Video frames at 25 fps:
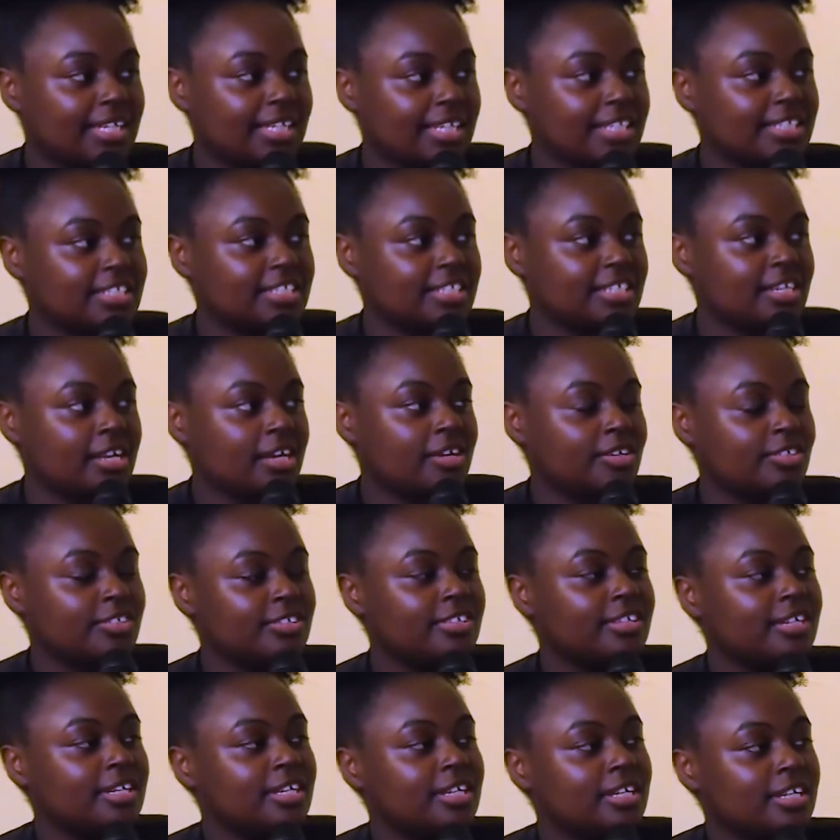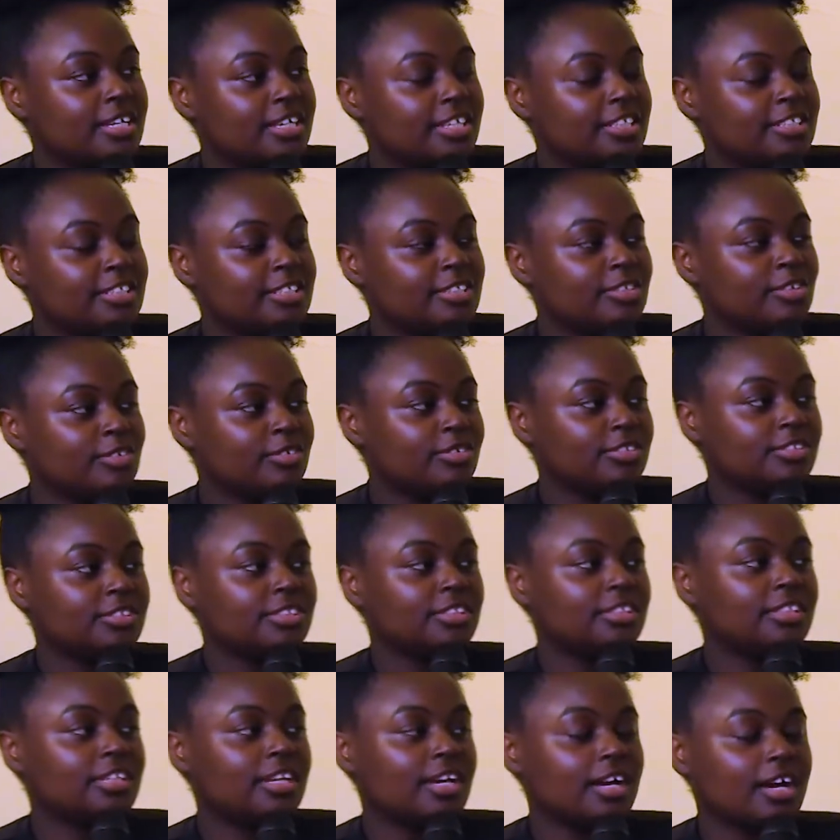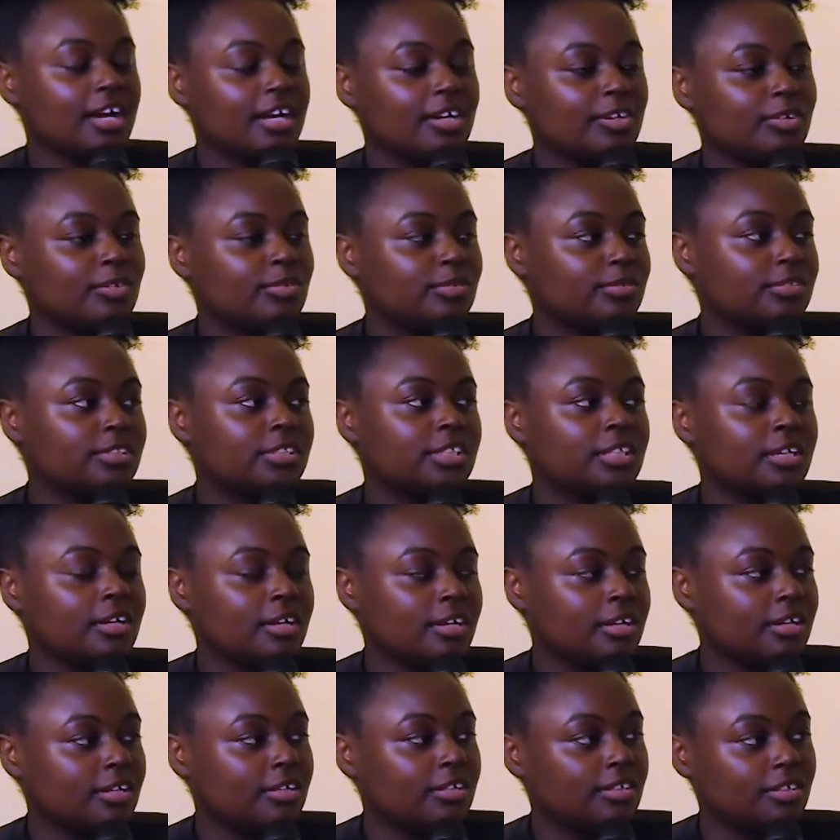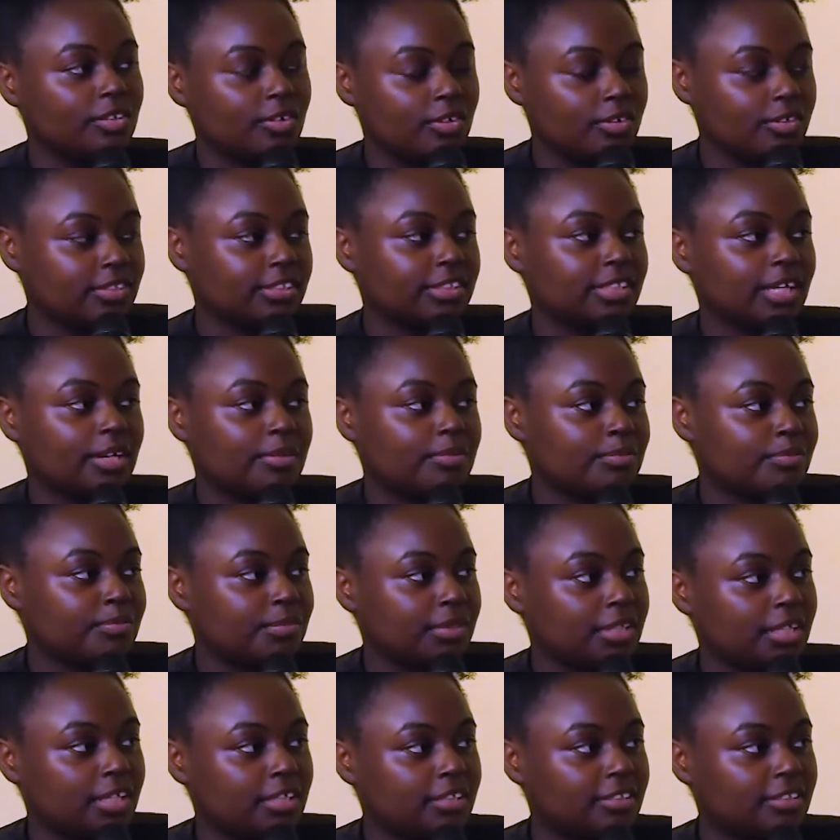right now, it's not a good long-term plan.